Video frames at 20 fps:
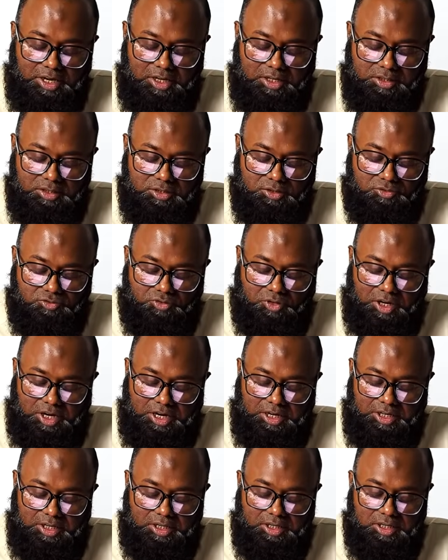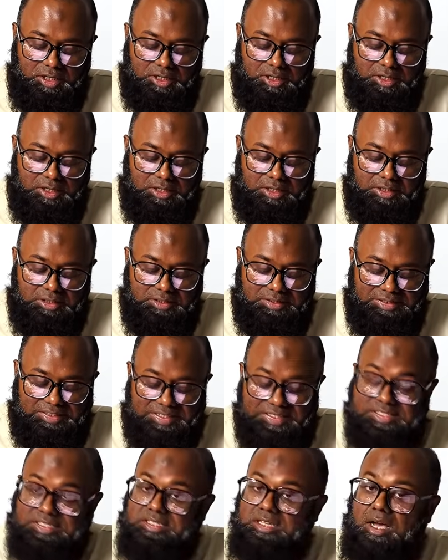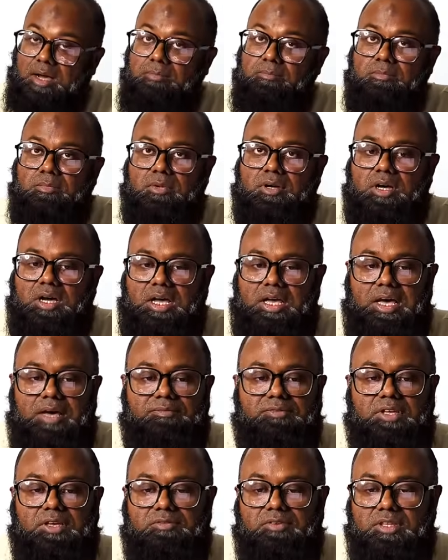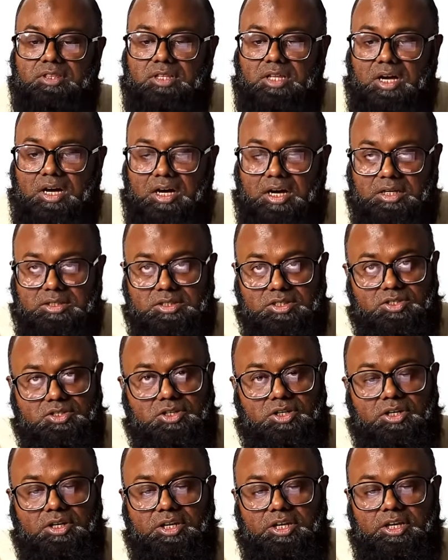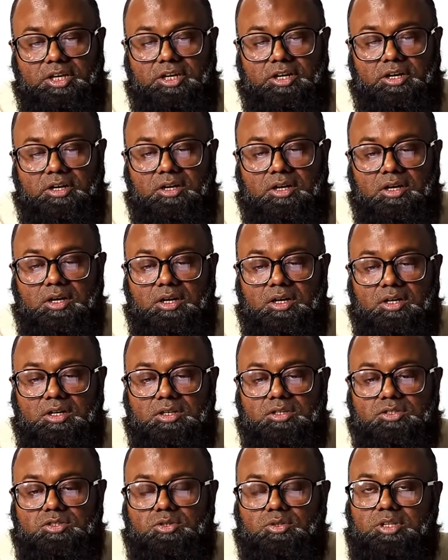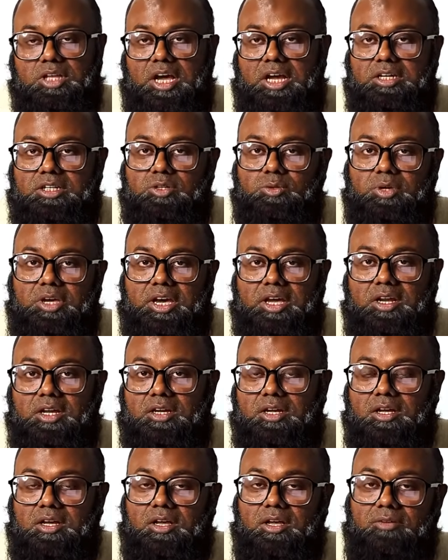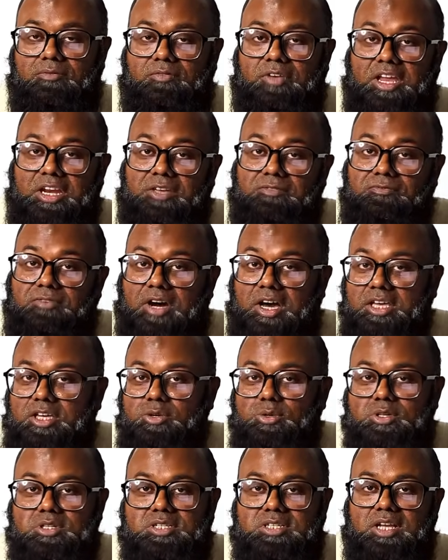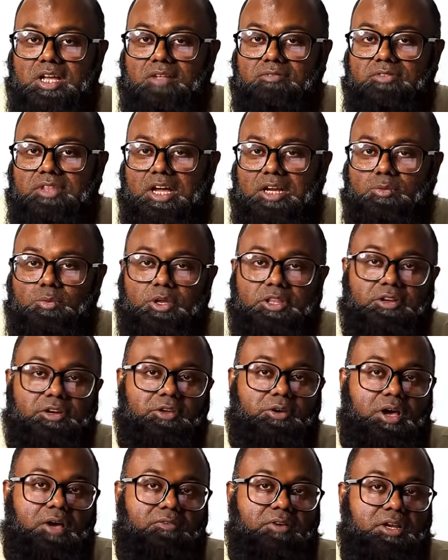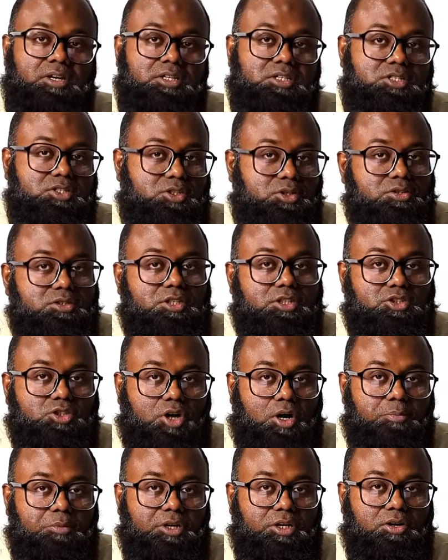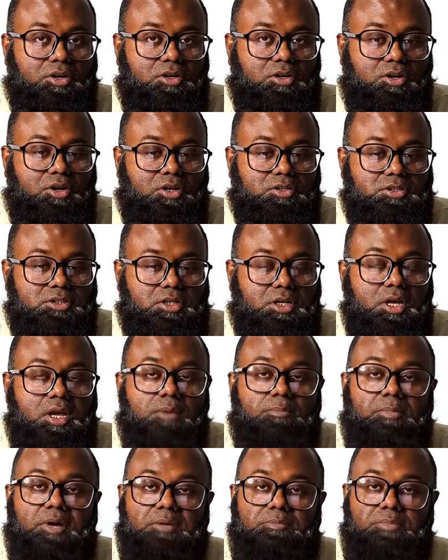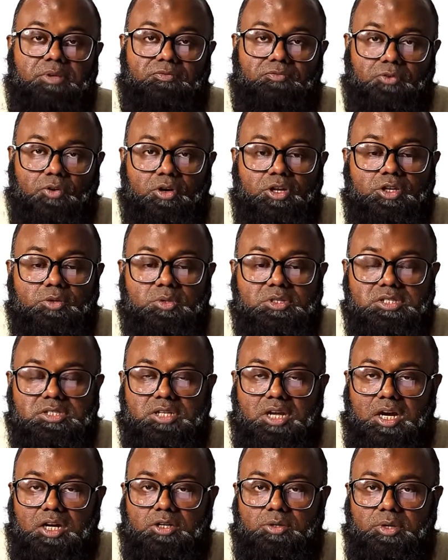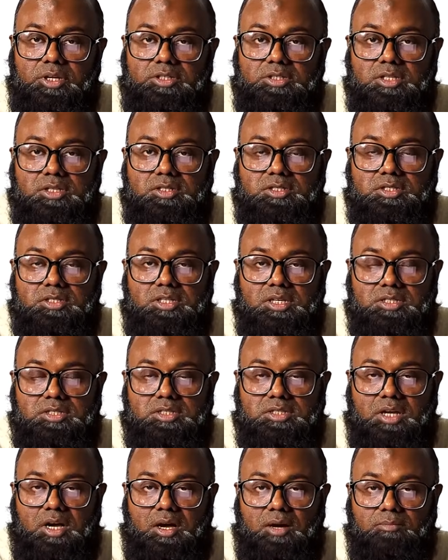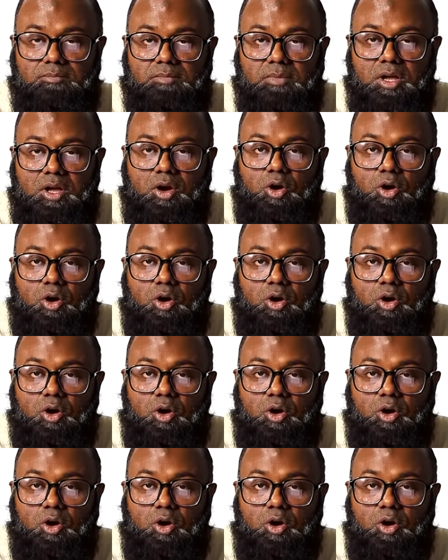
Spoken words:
you can try this sum. I have given the answer here so that you can verify yourself that whether you have understood the topic or not. But before you start doing this sum